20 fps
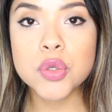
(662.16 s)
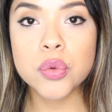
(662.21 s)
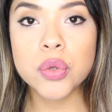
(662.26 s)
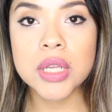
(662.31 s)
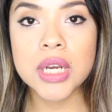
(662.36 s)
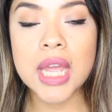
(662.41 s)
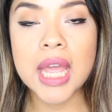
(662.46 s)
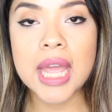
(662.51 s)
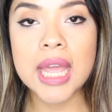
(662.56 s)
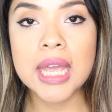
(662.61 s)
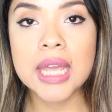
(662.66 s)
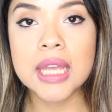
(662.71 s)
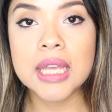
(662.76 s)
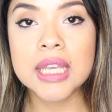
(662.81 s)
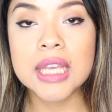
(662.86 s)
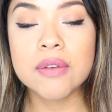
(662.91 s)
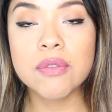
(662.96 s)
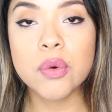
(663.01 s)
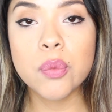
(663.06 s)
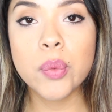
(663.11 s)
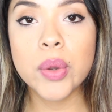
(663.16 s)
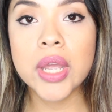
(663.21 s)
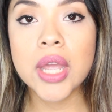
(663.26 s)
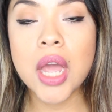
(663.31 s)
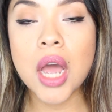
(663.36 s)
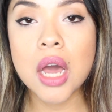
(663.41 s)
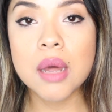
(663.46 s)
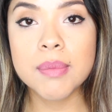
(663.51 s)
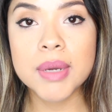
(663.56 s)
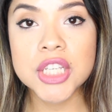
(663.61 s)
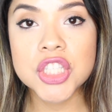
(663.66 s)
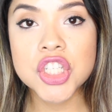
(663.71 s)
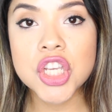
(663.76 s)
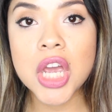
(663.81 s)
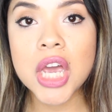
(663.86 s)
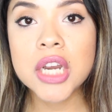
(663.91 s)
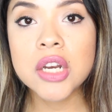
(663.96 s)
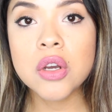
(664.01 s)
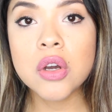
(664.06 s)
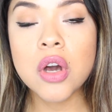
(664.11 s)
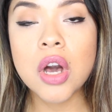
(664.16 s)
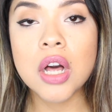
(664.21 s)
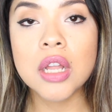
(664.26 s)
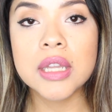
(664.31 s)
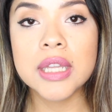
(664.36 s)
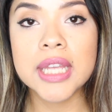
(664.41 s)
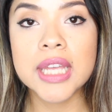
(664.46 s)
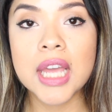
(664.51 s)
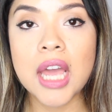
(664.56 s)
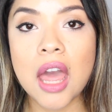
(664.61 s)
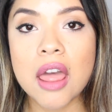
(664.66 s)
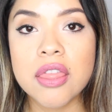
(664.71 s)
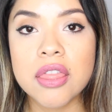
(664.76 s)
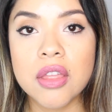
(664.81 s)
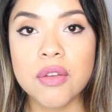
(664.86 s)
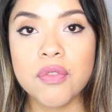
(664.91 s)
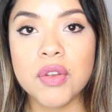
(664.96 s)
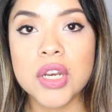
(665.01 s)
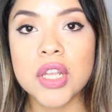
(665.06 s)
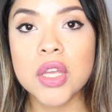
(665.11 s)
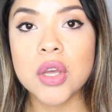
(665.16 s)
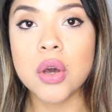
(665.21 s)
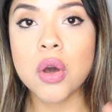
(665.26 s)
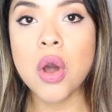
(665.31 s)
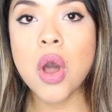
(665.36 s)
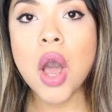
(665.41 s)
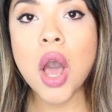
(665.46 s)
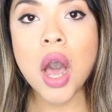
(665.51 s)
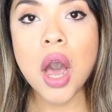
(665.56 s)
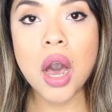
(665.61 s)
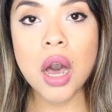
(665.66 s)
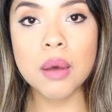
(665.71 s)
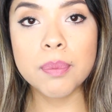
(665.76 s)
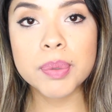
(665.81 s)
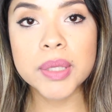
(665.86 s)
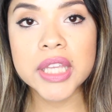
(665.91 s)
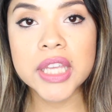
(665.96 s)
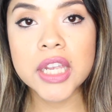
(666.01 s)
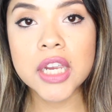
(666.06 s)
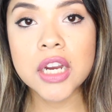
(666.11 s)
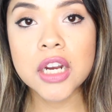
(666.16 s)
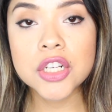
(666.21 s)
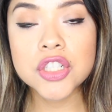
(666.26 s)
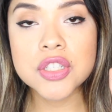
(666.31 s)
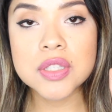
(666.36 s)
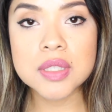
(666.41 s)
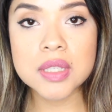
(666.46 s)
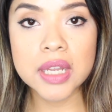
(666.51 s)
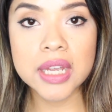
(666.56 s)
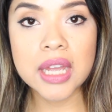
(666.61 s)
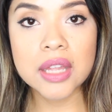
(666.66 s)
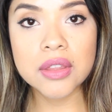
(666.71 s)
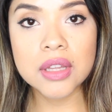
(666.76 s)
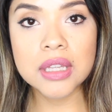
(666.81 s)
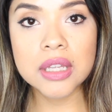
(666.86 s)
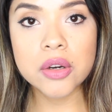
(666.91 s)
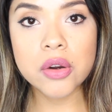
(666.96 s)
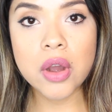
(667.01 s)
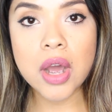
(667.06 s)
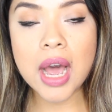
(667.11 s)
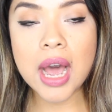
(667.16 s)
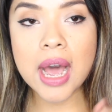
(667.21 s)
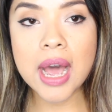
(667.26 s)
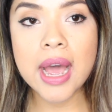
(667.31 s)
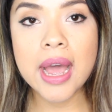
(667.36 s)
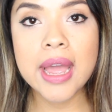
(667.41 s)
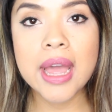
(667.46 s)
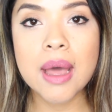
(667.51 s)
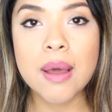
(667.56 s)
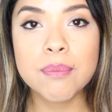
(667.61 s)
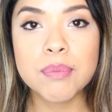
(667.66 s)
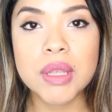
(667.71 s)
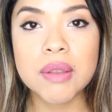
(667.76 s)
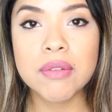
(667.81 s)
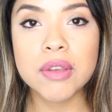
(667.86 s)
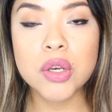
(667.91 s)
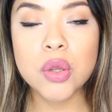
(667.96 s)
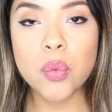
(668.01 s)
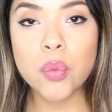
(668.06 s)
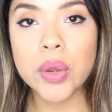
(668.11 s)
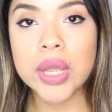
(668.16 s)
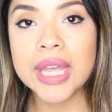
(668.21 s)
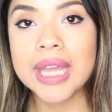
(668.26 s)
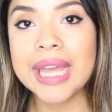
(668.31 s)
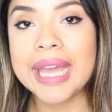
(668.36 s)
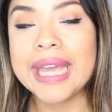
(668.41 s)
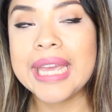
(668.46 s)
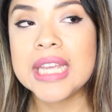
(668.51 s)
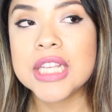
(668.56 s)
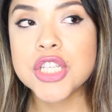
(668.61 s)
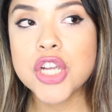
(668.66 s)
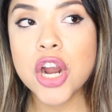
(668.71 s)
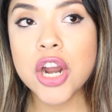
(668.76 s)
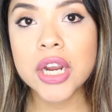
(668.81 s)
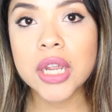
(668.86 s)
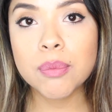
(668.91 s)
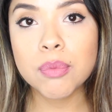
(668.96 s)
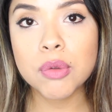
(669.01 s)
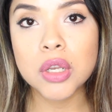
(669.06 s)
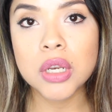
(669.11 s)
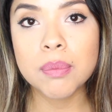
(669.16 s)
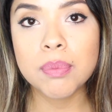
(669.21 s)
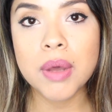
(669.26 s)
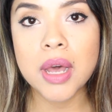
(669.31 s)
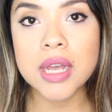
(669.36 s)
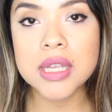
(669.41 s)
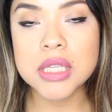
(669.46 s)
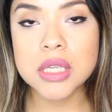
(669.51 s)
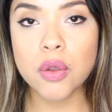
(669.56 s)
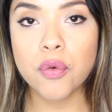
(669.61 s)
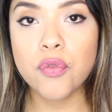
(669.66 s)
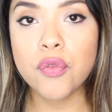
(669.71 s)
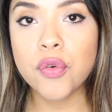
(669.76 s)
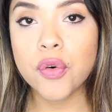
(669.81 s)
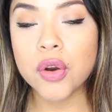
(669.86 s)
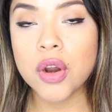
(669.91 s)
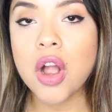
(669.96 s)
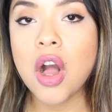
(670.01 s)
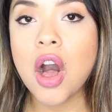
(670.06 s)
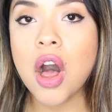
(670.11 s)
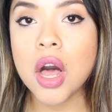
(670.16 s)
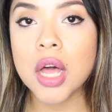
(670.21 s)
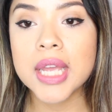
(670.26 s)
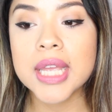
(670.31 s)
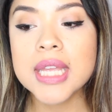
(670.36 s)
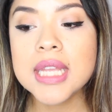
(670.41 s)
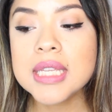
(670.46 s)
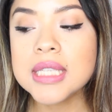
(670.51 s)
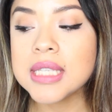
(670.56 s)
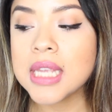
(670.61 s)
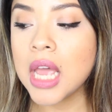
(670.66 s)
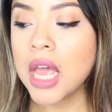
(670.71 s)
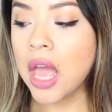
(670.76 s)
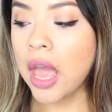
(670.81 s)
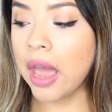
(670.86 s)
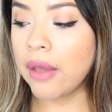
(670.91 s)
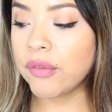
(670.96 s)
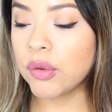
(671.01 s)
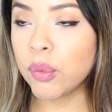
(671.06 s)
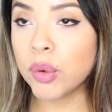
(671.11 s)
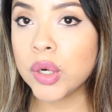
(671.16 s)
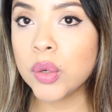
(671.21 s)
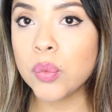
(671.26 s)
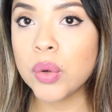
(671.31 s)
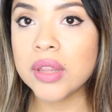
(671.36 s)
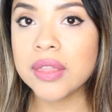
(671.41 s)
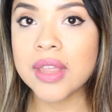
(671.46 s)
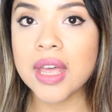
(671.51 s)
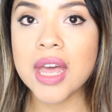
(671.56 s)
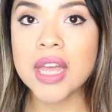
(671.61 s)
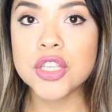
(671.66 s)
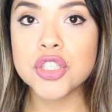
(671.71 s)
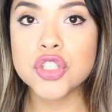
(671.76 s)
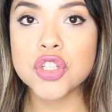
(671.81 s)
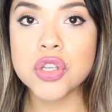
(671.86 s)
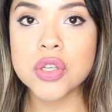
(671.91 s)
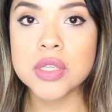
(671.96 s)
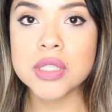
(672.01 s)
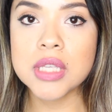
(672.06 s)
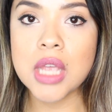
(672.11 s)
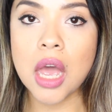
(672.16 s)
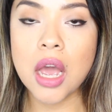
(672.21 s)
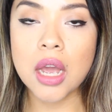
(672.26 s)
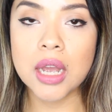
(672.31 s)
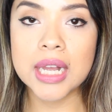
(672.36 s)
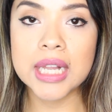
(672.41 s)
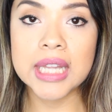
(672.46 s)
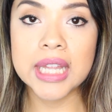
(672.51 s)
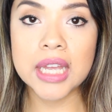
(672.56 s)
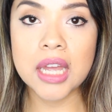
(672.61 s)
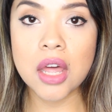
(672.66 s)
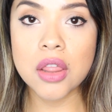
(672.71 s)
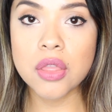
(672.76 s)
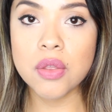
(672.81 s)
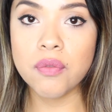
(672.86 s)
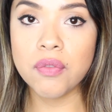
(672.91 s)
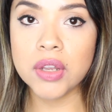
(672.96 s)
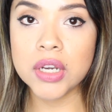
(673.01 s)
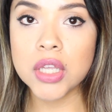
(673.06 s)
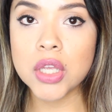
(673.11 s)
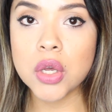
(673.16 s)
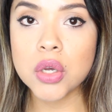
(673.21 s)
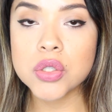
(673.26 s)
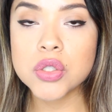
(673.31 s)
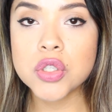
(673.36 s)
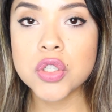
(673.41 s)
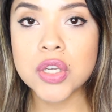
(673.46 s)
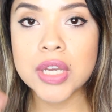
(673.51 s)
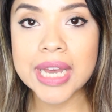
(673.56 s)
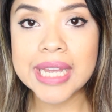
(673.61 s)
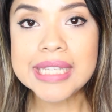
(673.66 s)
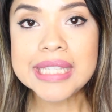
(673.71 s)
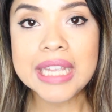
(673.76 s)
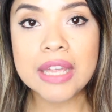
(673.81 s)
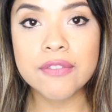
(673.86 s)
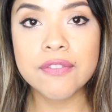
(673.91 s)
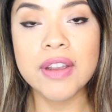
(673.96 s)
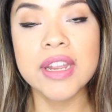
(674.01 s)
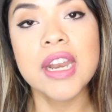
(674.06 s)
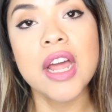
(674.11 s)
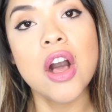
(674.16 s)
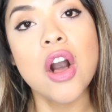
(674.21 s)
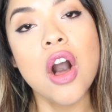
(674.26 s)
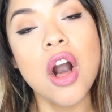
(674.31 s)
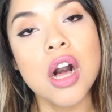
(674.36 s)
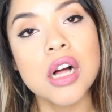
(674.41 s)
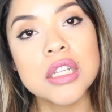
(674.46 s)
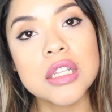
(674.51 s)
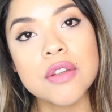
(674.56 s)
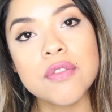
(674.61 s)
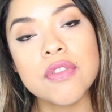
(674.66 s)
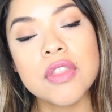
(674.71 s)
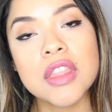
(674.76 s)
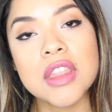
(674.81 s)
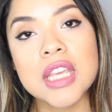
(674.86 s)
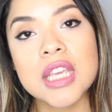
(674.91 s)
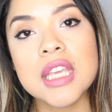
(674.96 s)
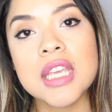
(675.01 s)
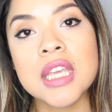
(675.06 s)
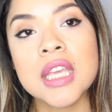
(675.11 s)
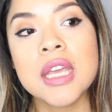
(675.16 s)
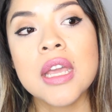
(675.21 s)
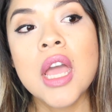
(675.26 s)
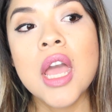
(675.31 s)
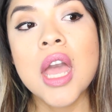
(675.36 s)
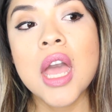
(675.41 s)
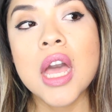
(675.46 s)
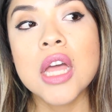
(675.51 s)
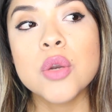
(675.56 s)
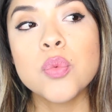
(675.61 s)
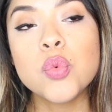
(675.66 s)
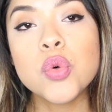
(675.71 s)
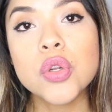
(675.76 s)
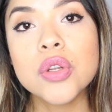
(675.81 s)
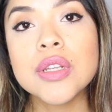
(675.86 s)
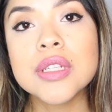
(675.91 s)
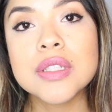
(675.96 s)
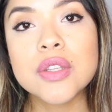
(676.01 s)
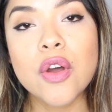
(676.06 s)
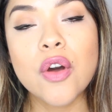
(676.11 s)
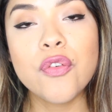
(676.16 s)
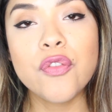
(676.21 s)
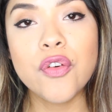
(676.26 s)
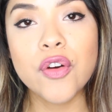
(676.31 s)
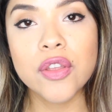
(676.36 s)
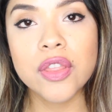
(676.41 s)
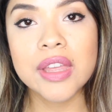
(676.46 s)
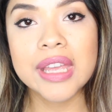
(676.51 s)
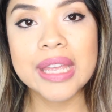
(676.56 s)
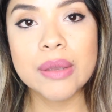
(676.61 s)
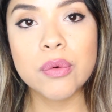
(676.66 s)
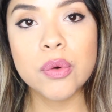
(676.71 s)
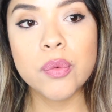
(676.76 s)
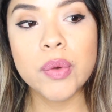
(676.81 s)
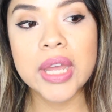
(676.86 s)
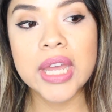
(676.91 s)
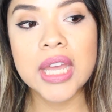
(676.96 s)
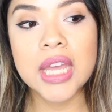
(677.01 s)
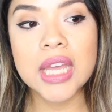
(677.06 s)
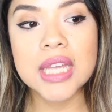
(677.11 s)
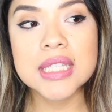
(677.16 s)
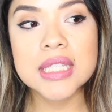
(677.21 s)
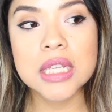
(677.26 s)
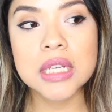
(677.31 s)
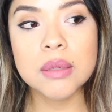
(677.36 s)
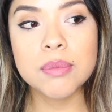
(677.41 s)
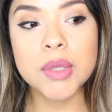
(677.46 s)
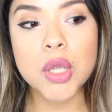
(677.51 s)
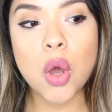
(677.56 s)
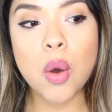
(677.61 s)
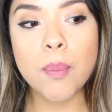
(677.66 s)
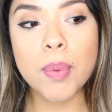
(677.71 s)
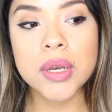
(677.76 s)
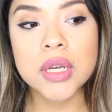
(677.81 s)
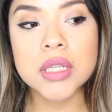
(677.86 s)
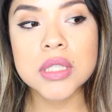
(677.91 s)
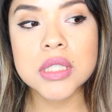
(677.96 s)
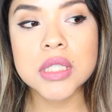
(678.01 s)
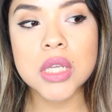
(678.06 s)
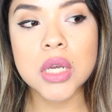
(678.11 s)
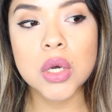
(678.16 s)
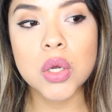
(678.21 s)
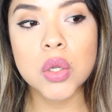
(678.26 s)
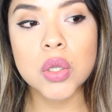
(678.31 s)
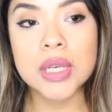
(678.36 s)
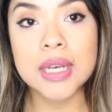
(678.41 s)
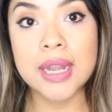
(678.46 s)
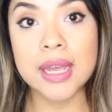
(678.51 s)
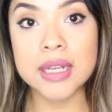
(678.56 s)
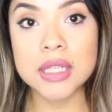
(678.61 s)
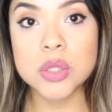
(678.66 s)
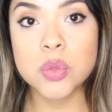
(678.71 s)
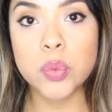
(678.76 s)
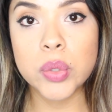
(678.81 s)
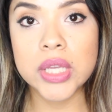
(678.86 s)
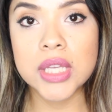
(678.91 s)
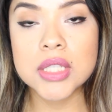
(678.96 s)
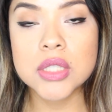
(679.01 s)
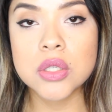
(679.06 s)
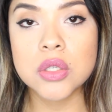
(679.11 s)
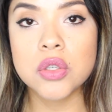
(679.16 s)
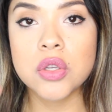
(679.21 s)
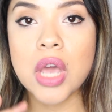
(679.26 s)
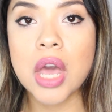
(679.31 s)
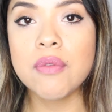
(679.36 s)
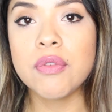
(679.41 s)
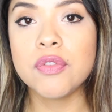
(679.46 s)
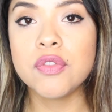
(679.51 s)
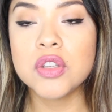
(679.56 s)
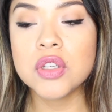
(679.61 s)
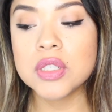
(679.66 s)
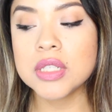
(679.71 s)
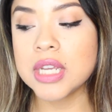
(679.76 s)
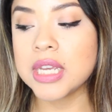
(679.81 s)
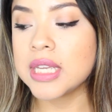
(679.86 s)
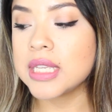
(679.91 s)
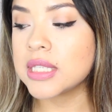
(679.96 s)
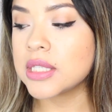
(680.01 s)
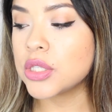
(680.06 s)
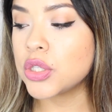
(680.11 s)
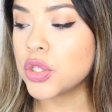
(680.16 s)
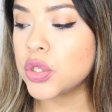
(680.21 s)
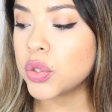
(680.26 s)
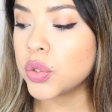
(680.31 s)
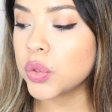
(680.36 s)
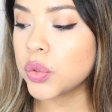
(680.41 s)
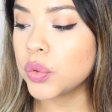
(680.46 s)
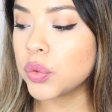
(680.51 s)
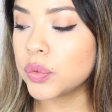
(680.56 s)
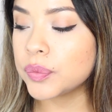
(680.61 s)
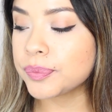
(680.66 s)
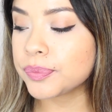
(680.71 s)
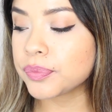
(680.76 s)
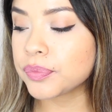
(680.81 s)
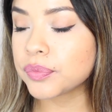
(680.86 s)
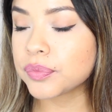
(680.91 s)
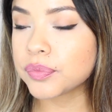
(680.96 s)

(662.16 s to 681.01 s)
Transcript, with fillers: doing a giveaway on my channel. I'll link the video up here. Just click on the little I. I'm giving away a Target Beauty Box for August. If you want to win that, just uh, click on the video so you guys can find out all of the rules for the giveaway. It's going to be open until next week, so you have a few days to